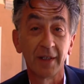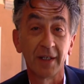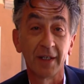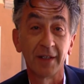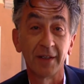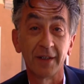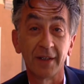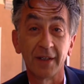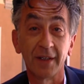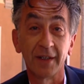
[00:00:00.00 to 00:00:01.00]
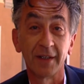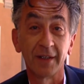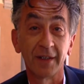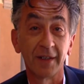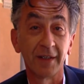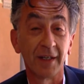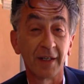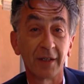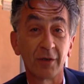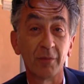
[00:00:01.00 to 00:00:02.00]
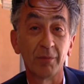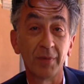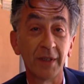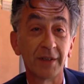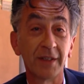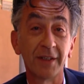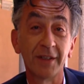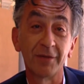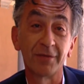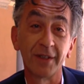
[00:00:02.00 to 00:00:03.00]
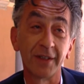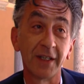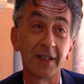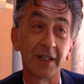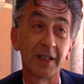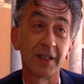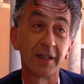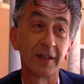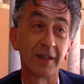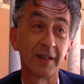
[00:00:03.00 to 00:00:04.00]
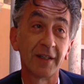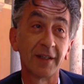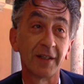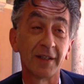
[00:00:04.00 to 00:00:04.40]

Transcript: and a completely different thinking in